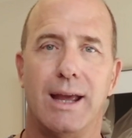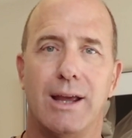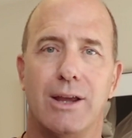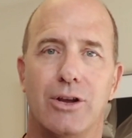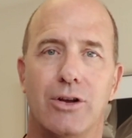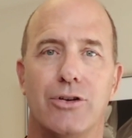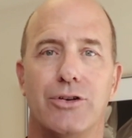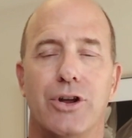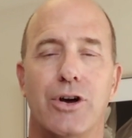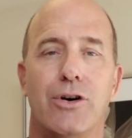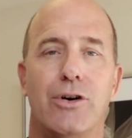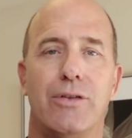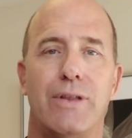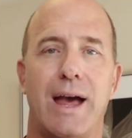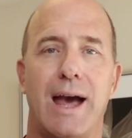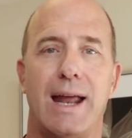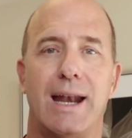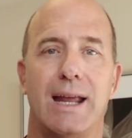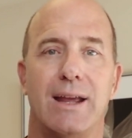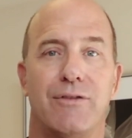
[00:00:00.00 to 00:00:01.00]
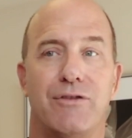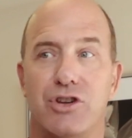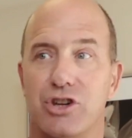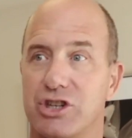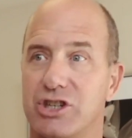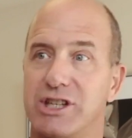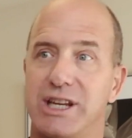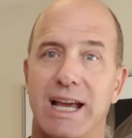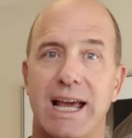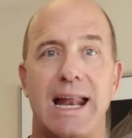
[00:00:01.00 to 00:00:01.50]
you'll know that if you
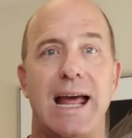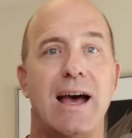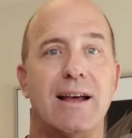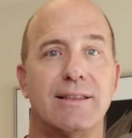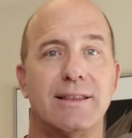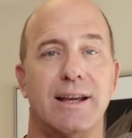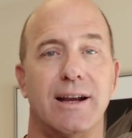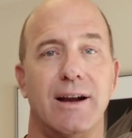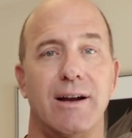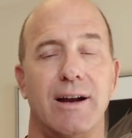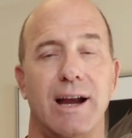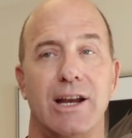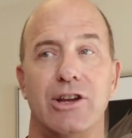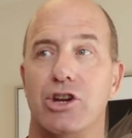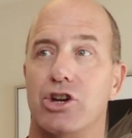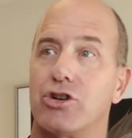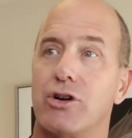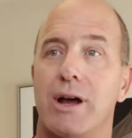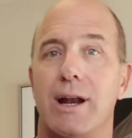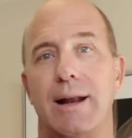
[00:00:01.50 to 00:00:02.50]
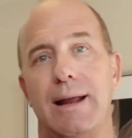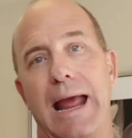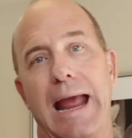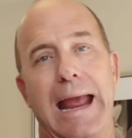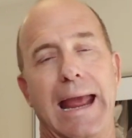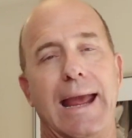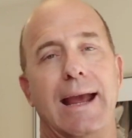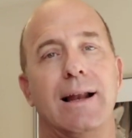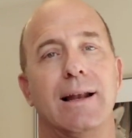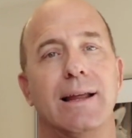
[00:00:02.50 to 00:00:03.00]
stick it out there and you try to
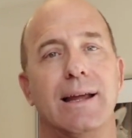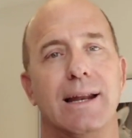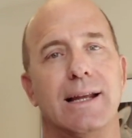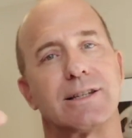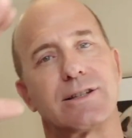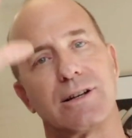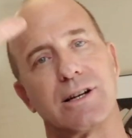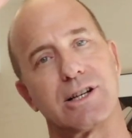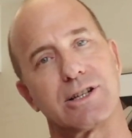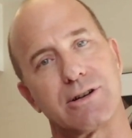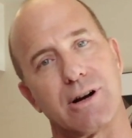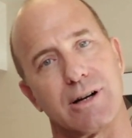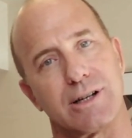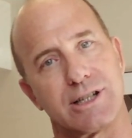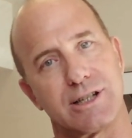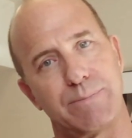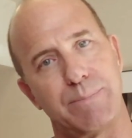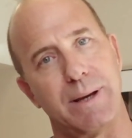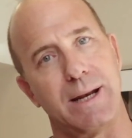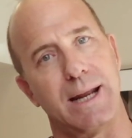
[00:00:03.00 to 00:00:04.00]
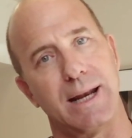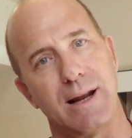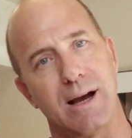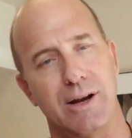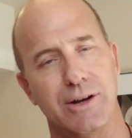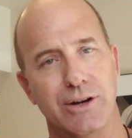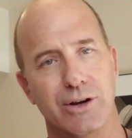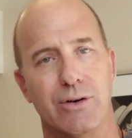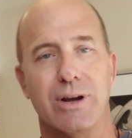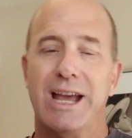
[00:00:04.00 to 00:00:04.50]
angle it, it's going to start spinning
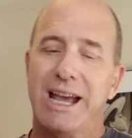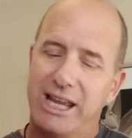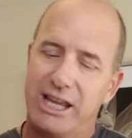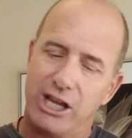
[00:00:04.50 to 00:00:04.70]
on you.